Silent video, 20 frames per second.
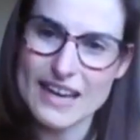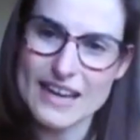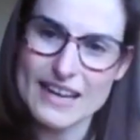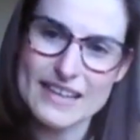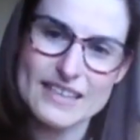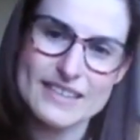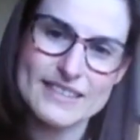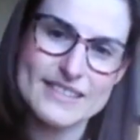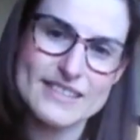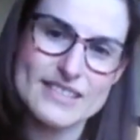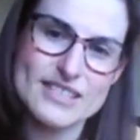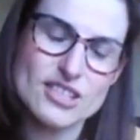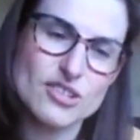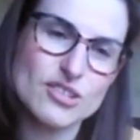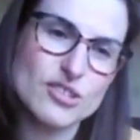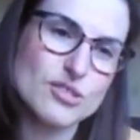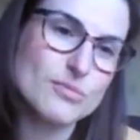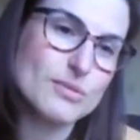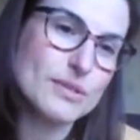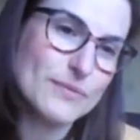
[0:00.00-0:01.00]
and
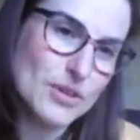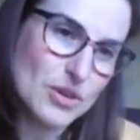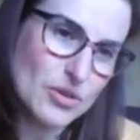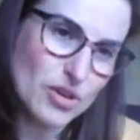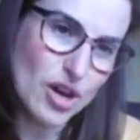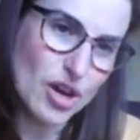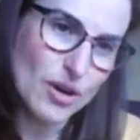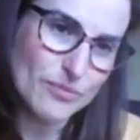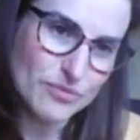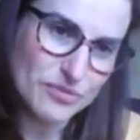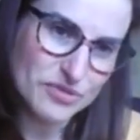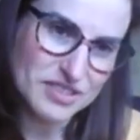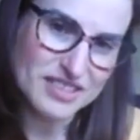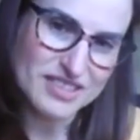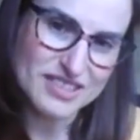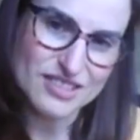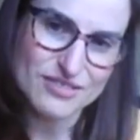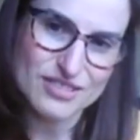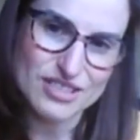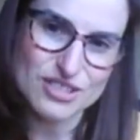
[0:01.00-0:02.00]
who would feel
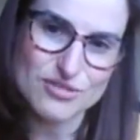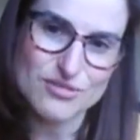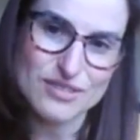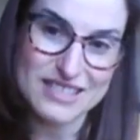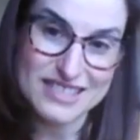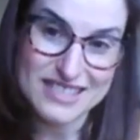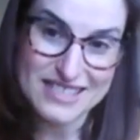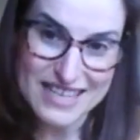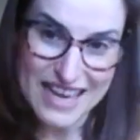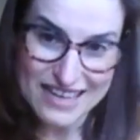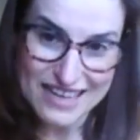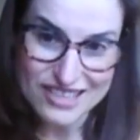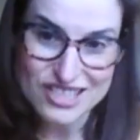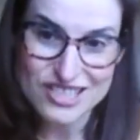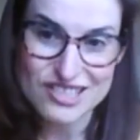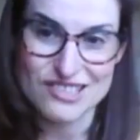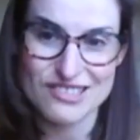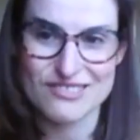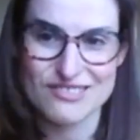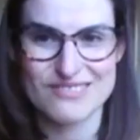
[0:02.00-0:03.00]
confident doing
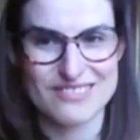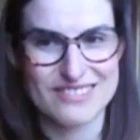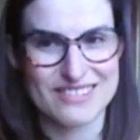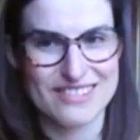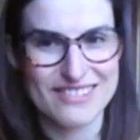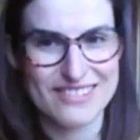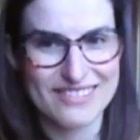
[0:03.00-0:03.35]
transactional